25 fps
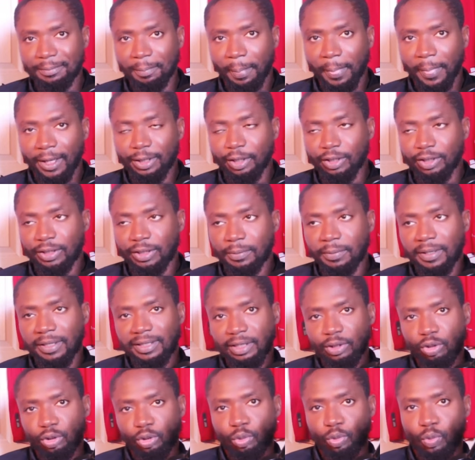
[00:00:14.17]
Chelsea makes it
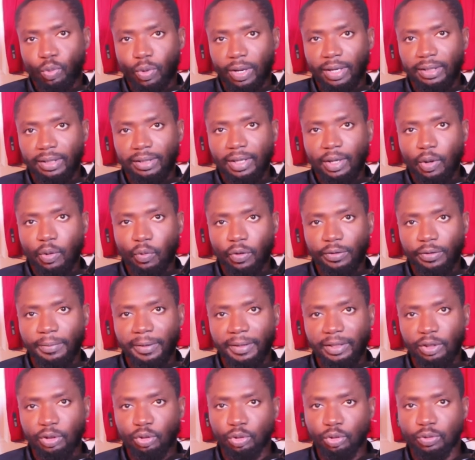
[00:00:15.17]
2 1. Wolves makes it
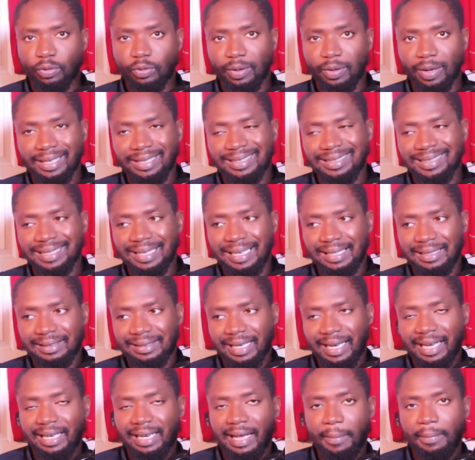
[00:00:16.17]
2 2 at the dying
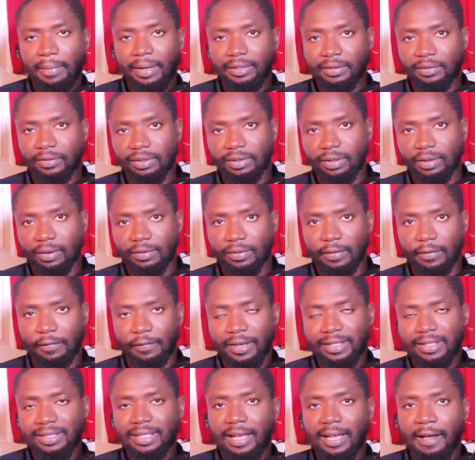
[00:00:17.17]
embers of the, of the first
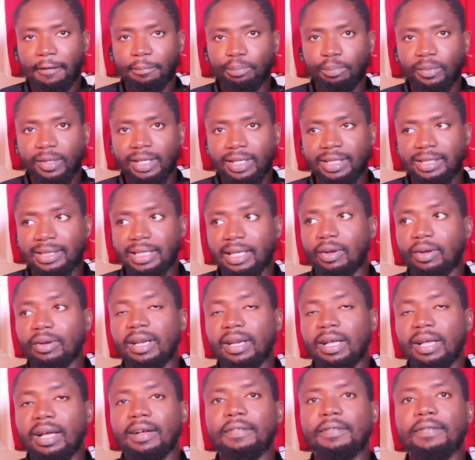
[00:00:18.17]
half. Second
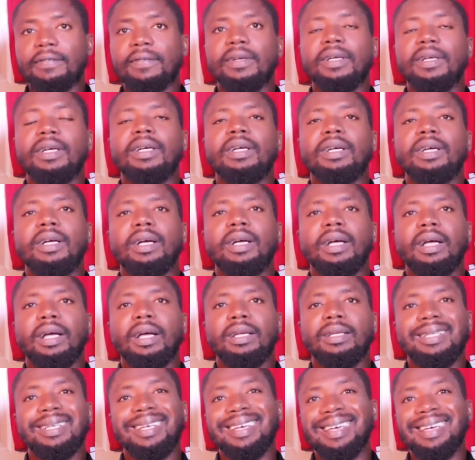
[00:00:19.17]
half, the
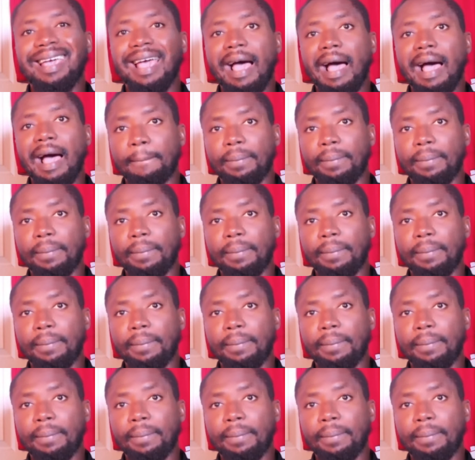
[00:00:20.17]
gap